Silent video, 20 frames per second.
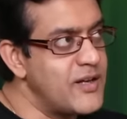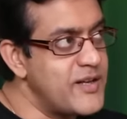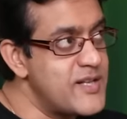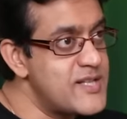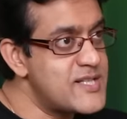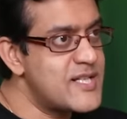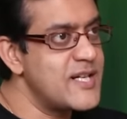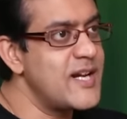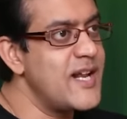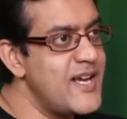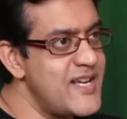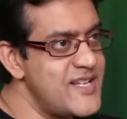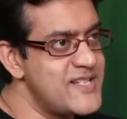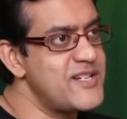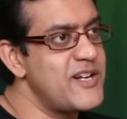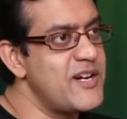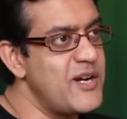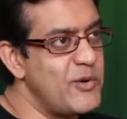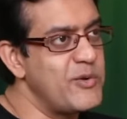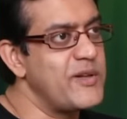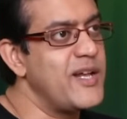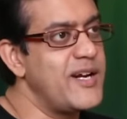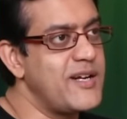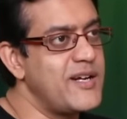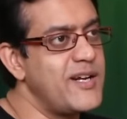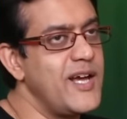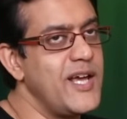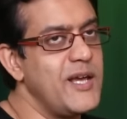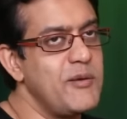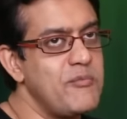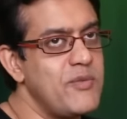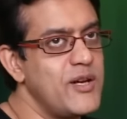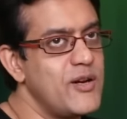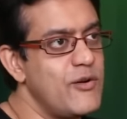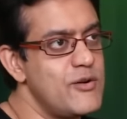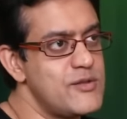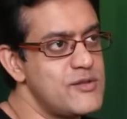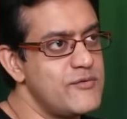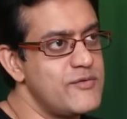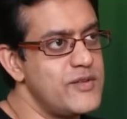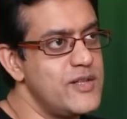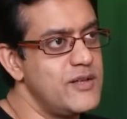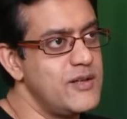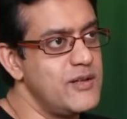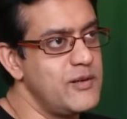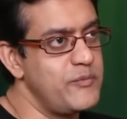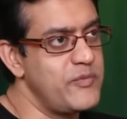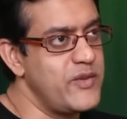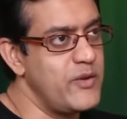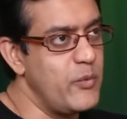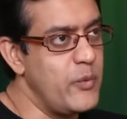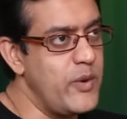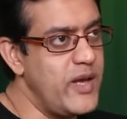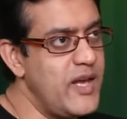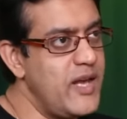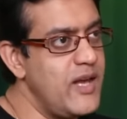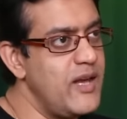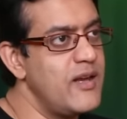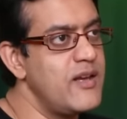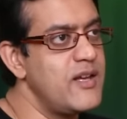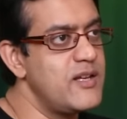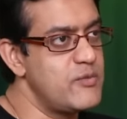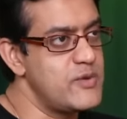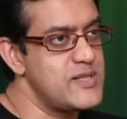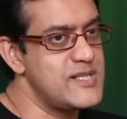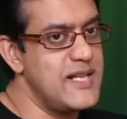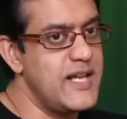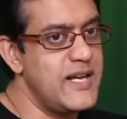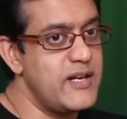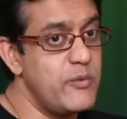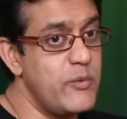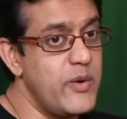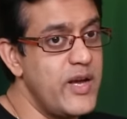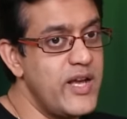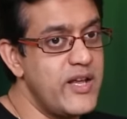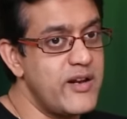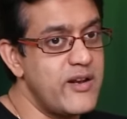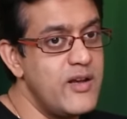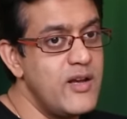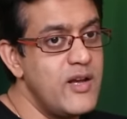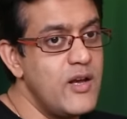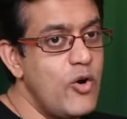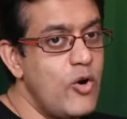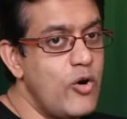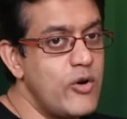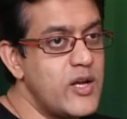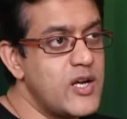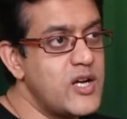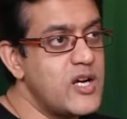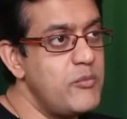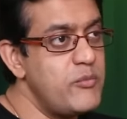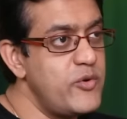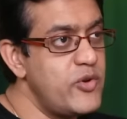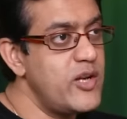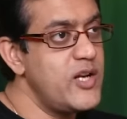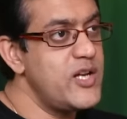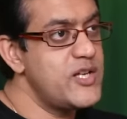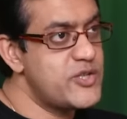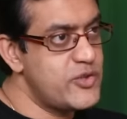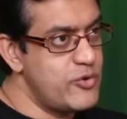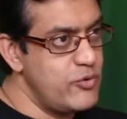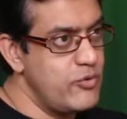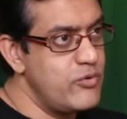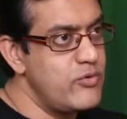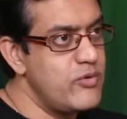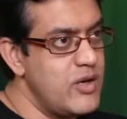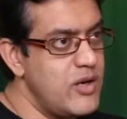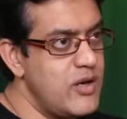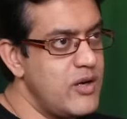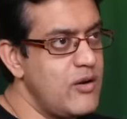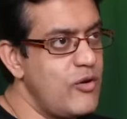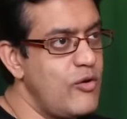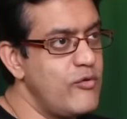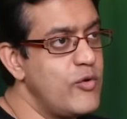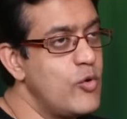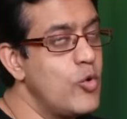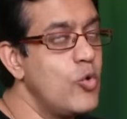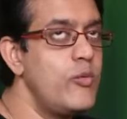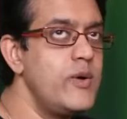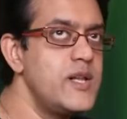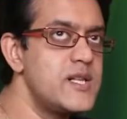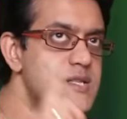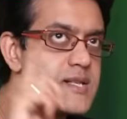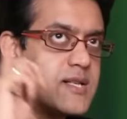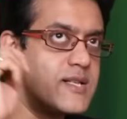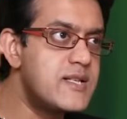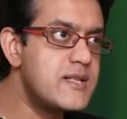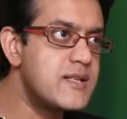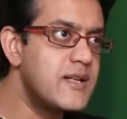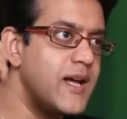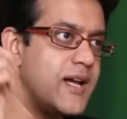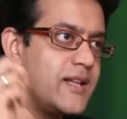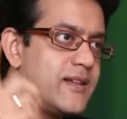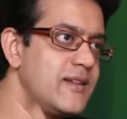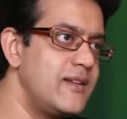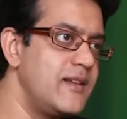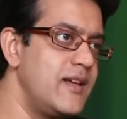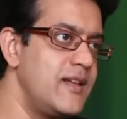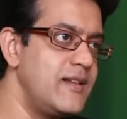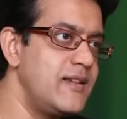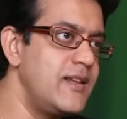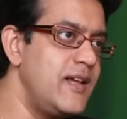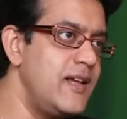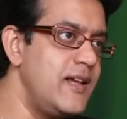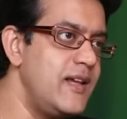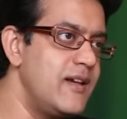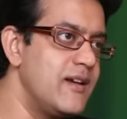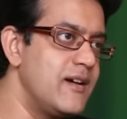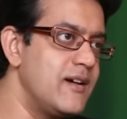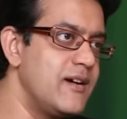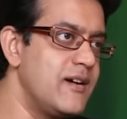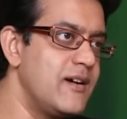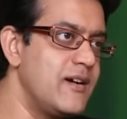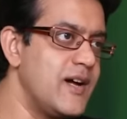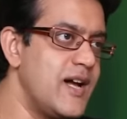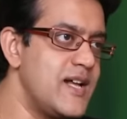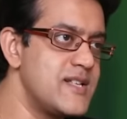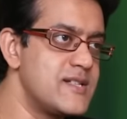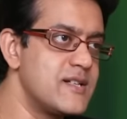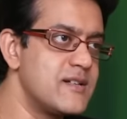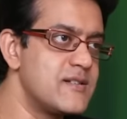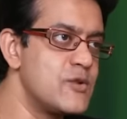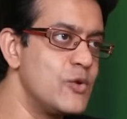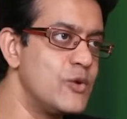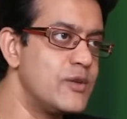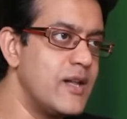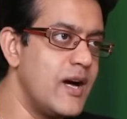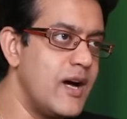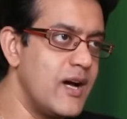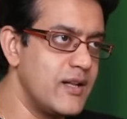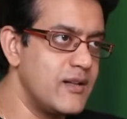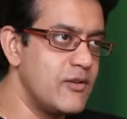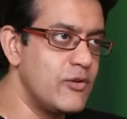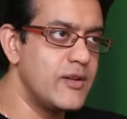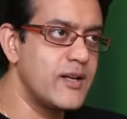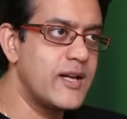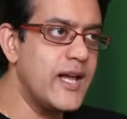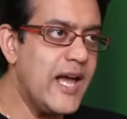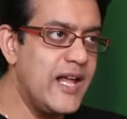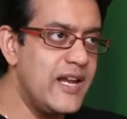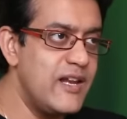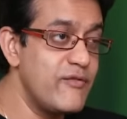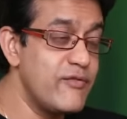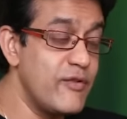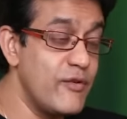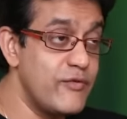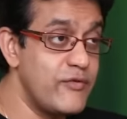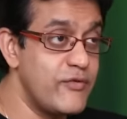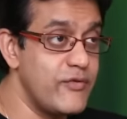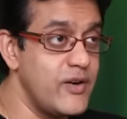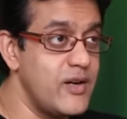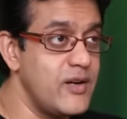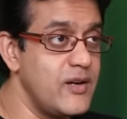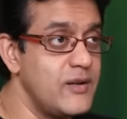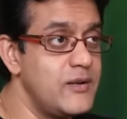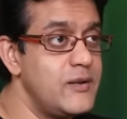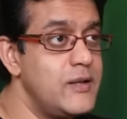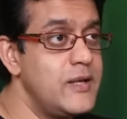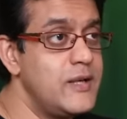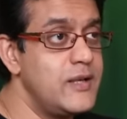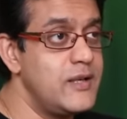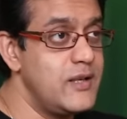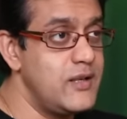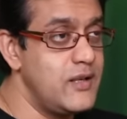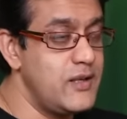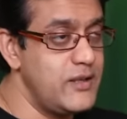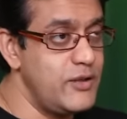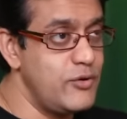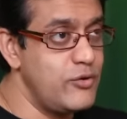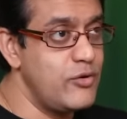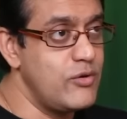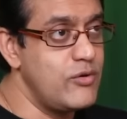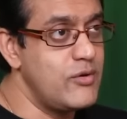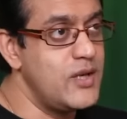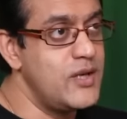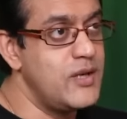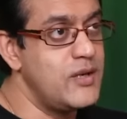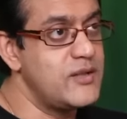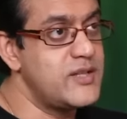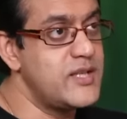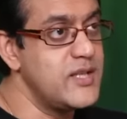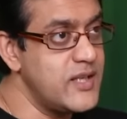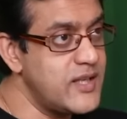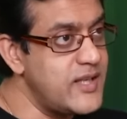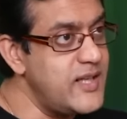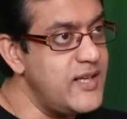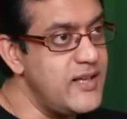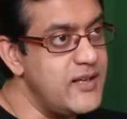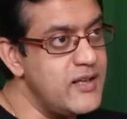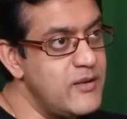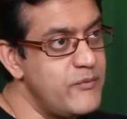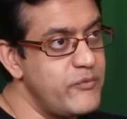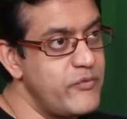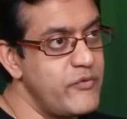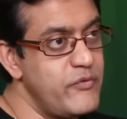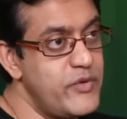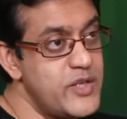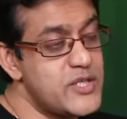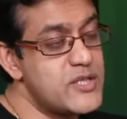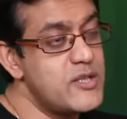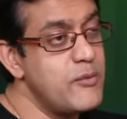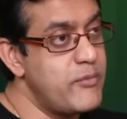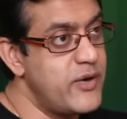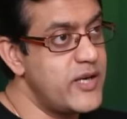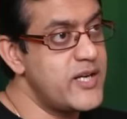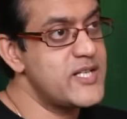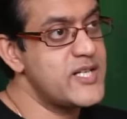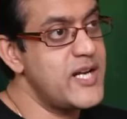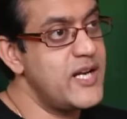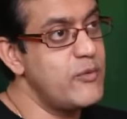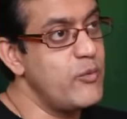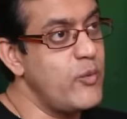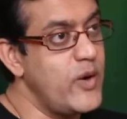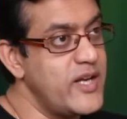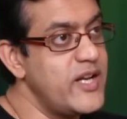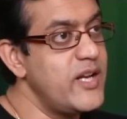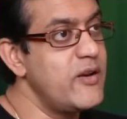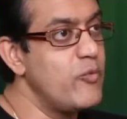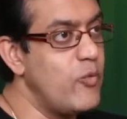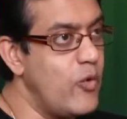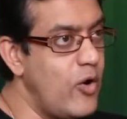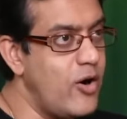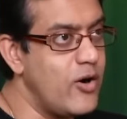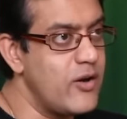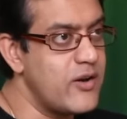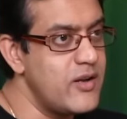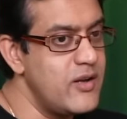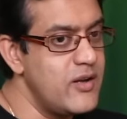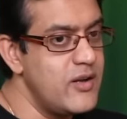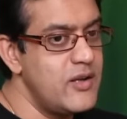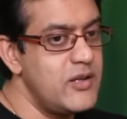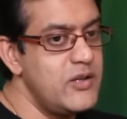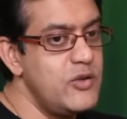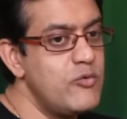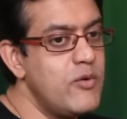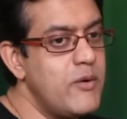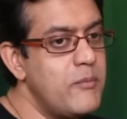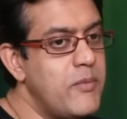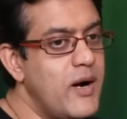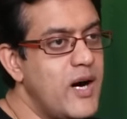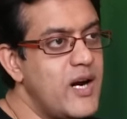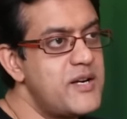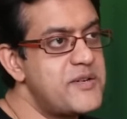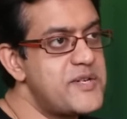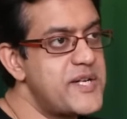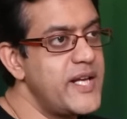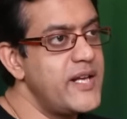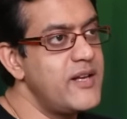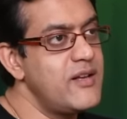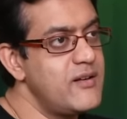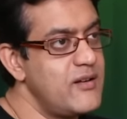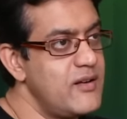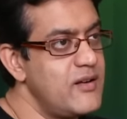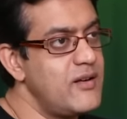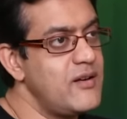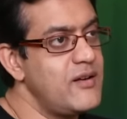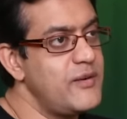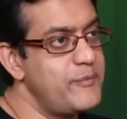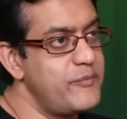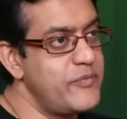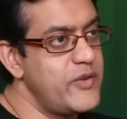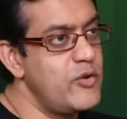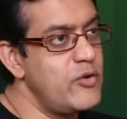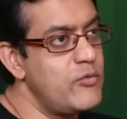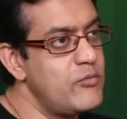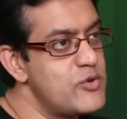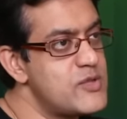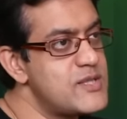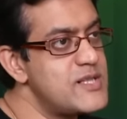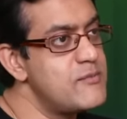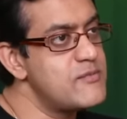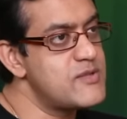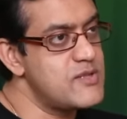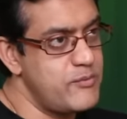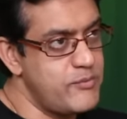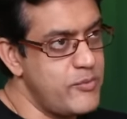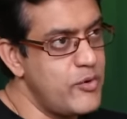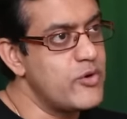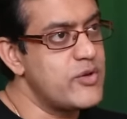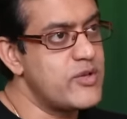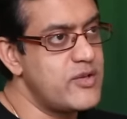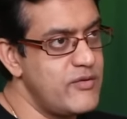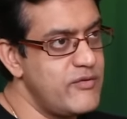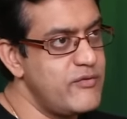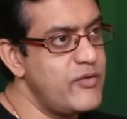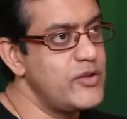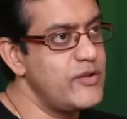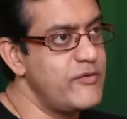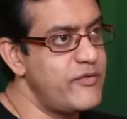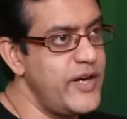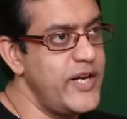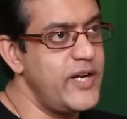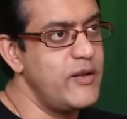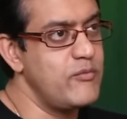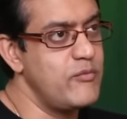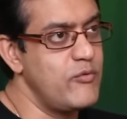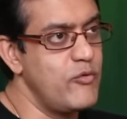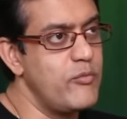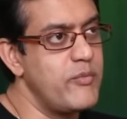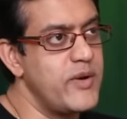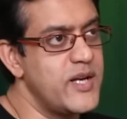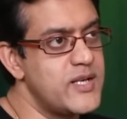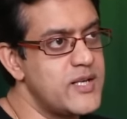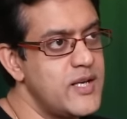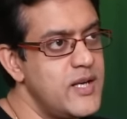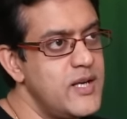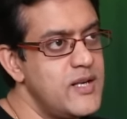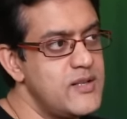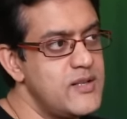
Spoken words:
crystallized around that time because of the way it was led, where on a communal issue of who will sit as the Sultan or the Caliph of Turkey, which the British had won in war, you were bartering, Muslim support for the freedom movement.